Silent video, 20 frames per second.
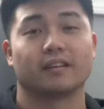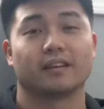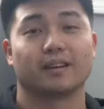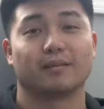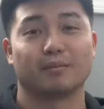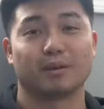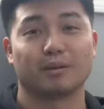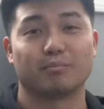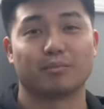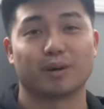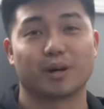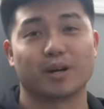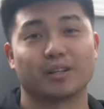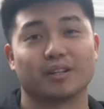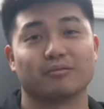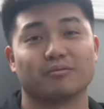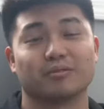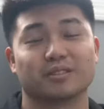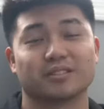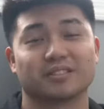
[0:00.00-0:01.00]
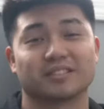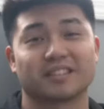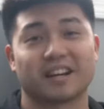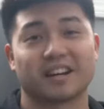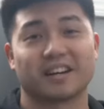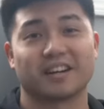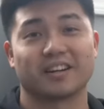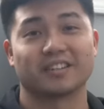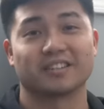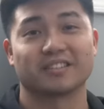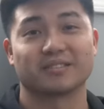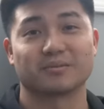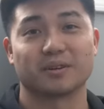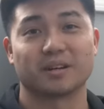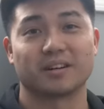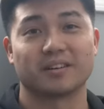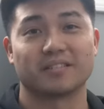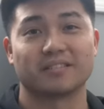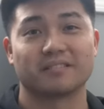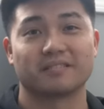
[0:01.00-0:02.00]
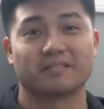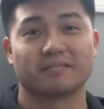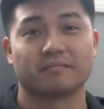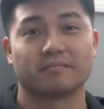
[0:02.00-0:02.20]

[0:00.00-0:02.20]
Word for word: and my body was tired as well.